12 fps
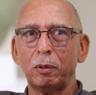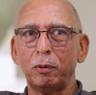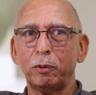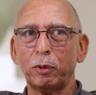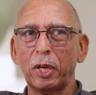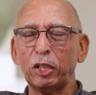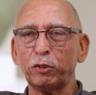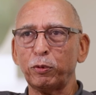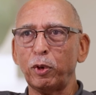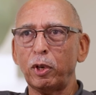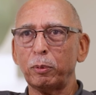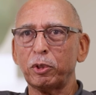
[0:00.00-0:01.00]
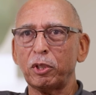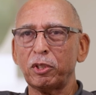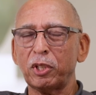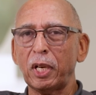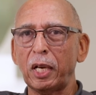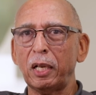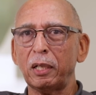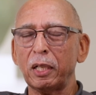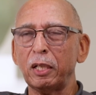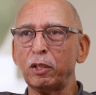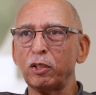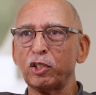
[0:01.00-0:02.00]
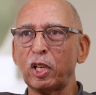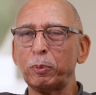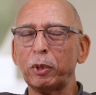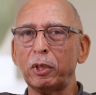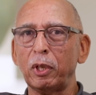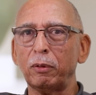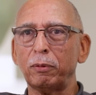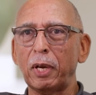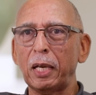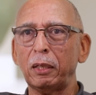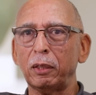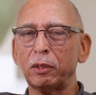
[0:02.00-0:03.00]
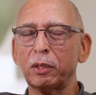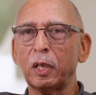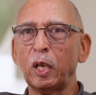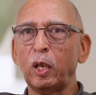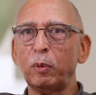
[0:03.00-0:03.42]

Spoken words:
transforms this child into something of violence